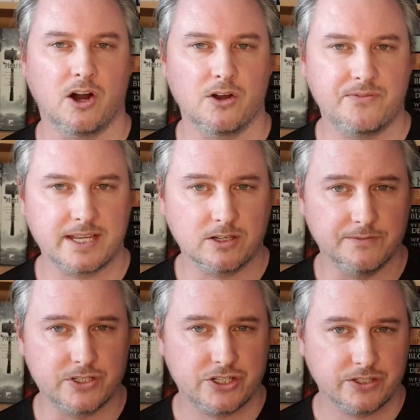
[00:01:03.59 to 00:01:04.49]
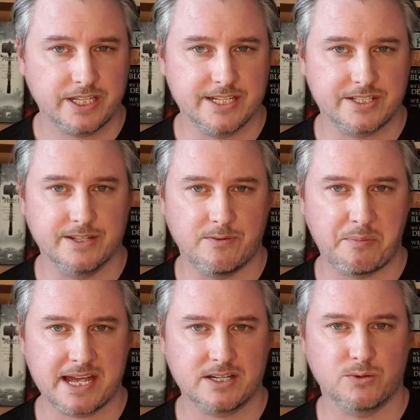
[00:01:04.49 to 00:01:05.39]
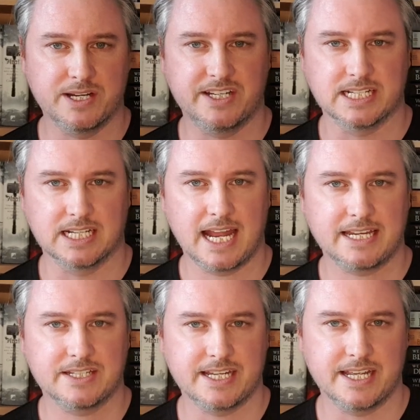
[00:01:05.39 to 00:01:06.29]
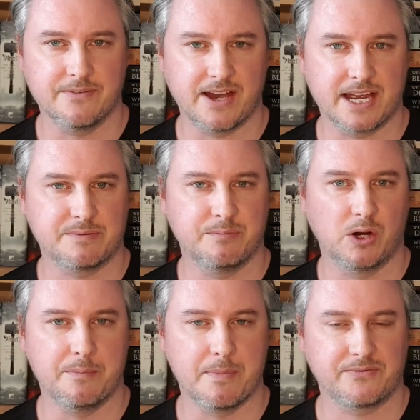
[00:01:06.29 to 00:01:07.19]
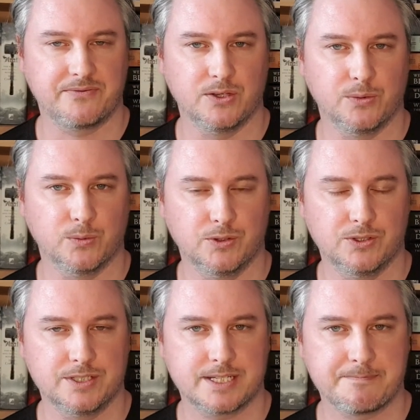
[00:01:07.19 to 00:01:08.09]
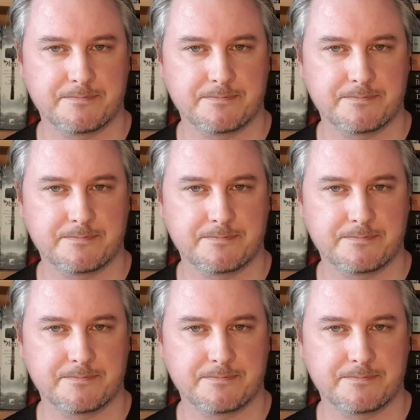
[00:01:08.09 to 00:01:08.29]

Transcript: I've then got the chunkiest of the batch, which is Legacy of Ash by Matthew Ward.